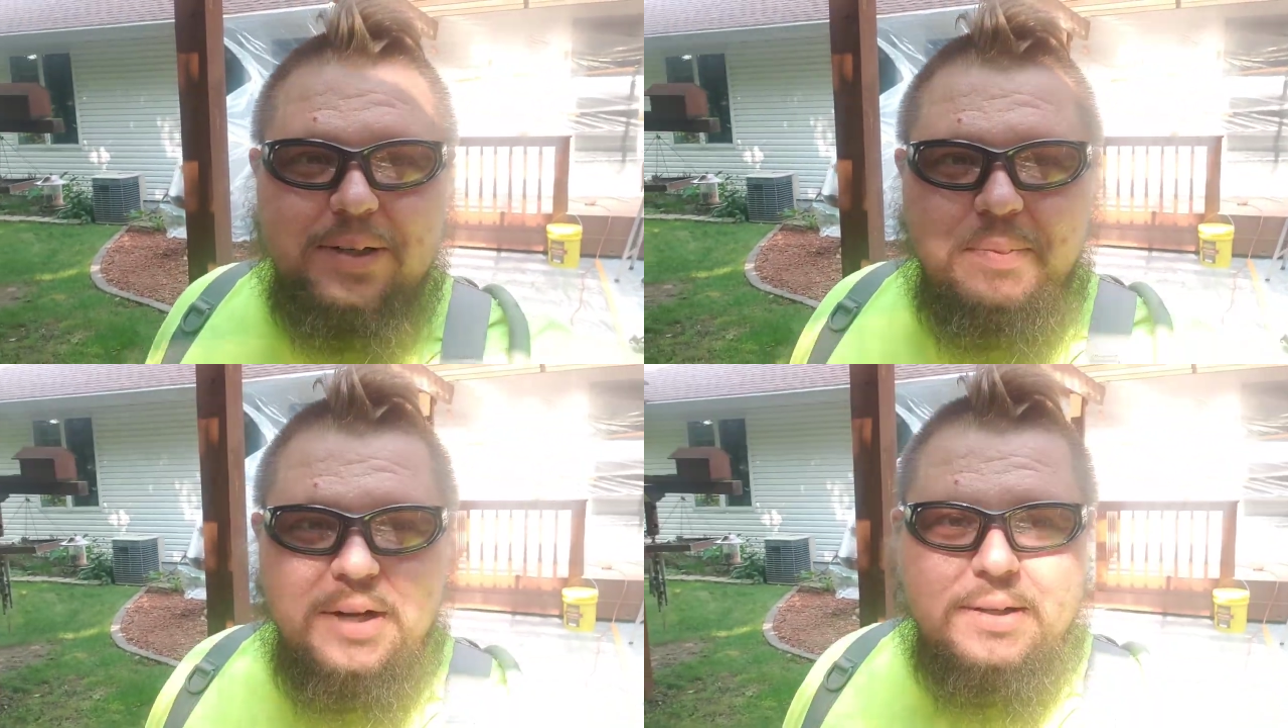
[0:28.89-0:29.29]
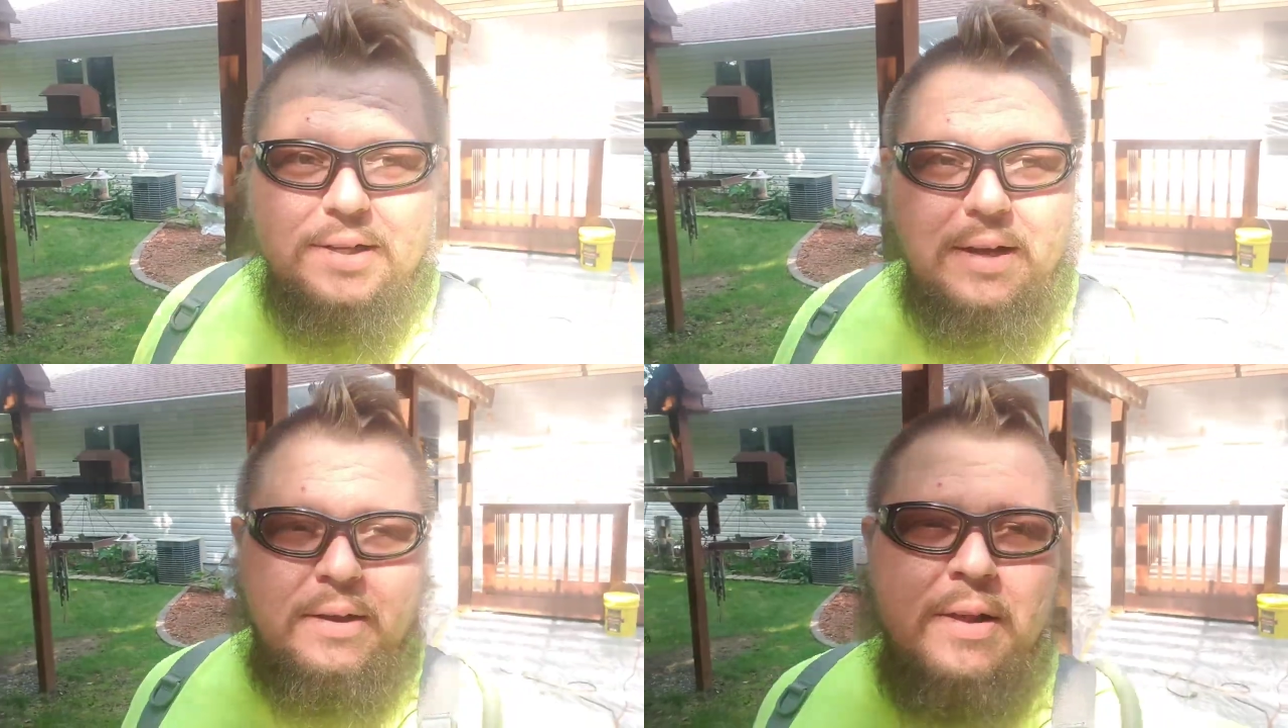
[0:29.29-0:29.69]

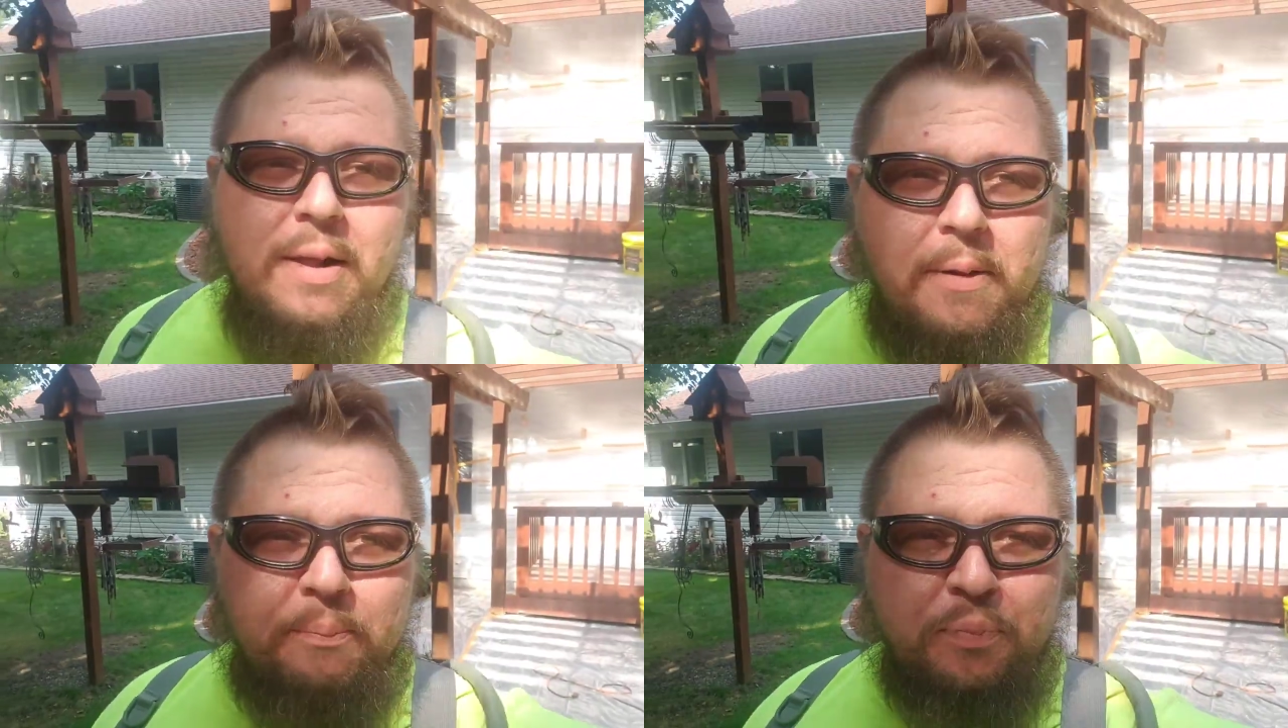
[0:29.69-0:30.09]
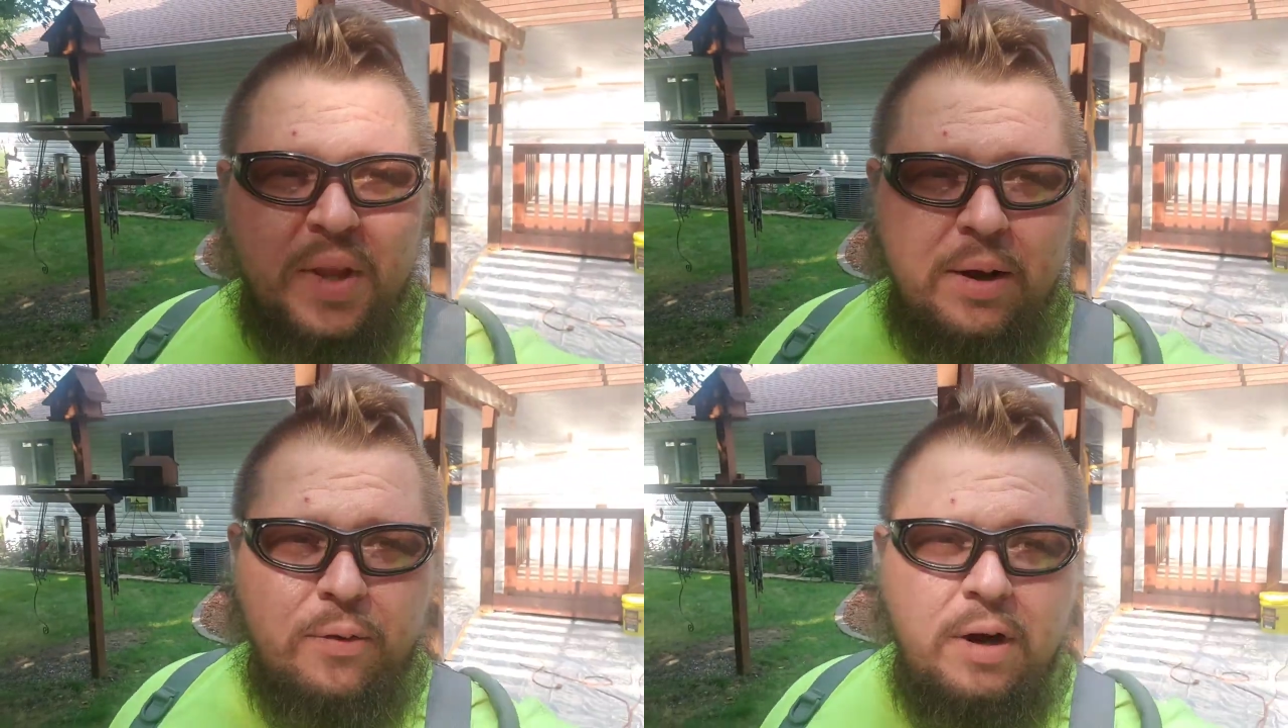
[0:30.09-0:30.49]
But
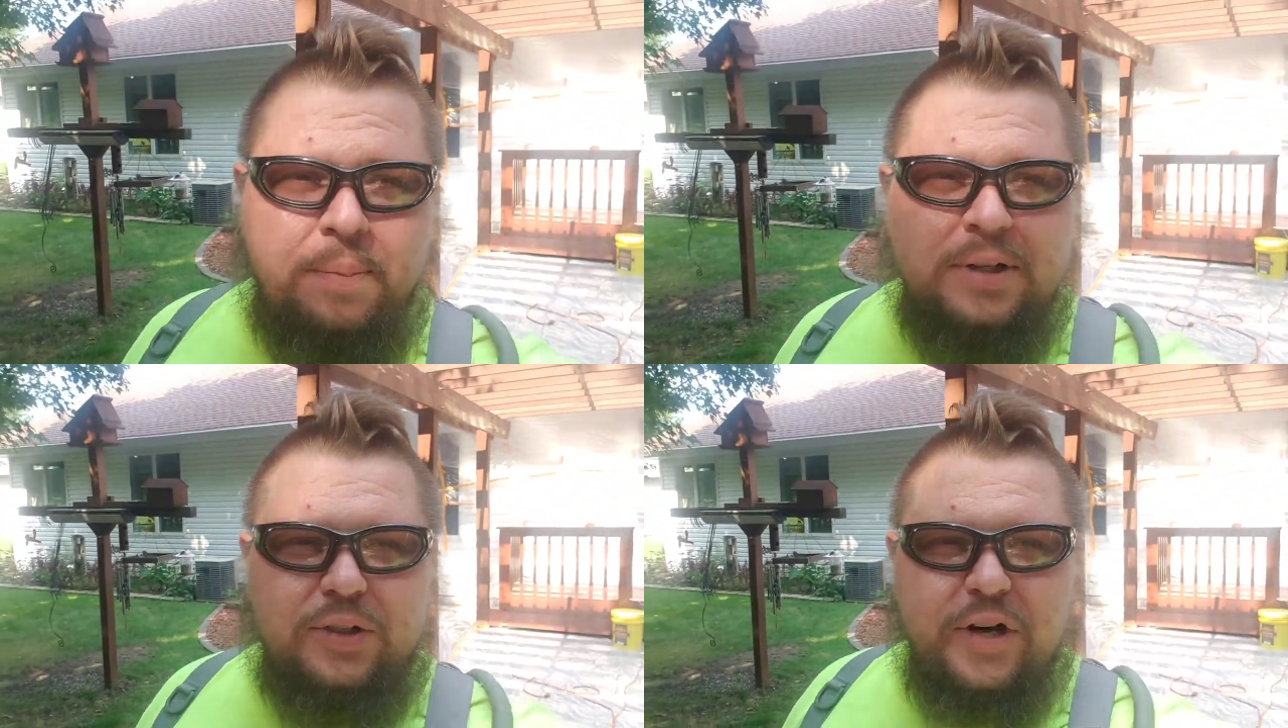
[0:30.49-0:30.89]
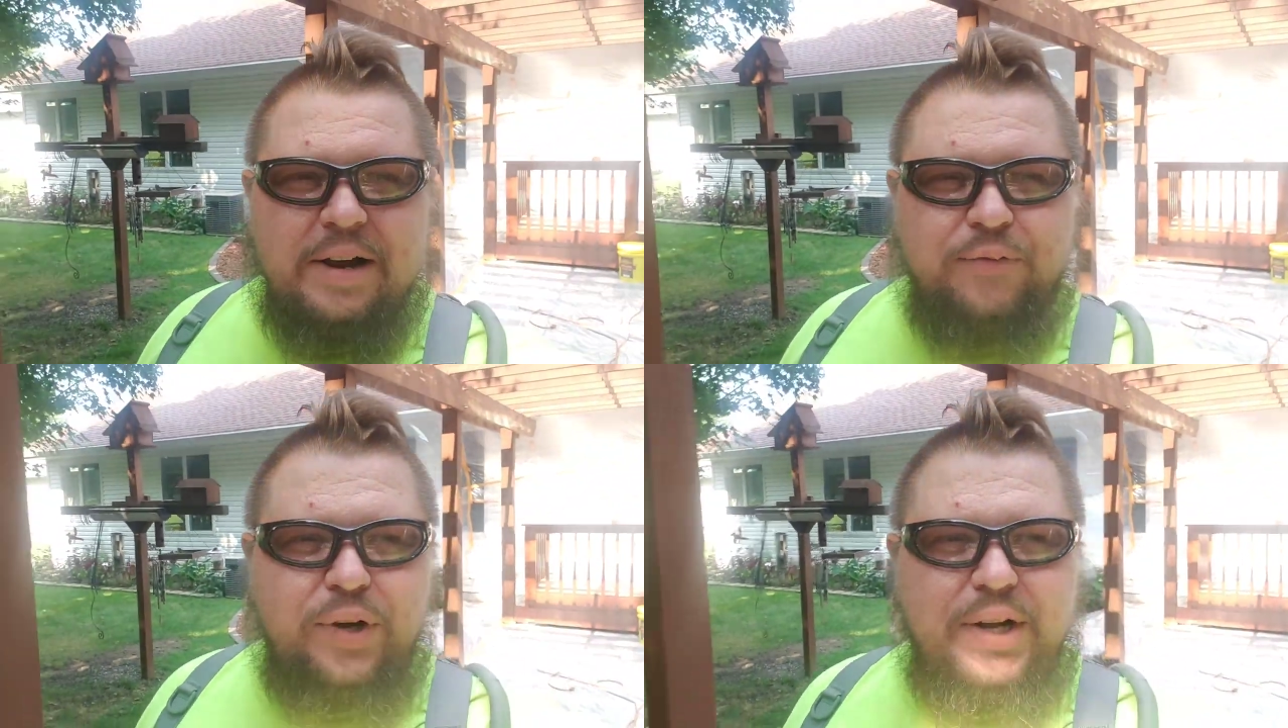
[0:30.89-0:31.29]
we're up in
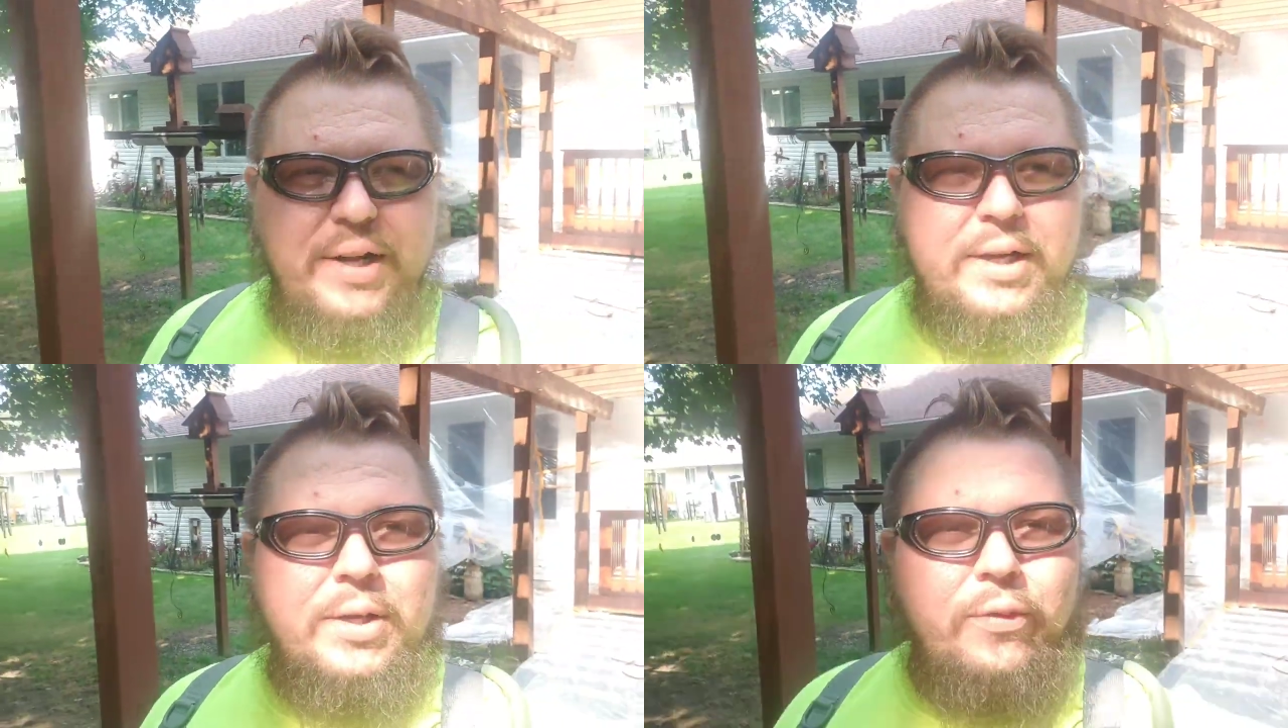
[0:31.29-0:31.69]
Stratford here.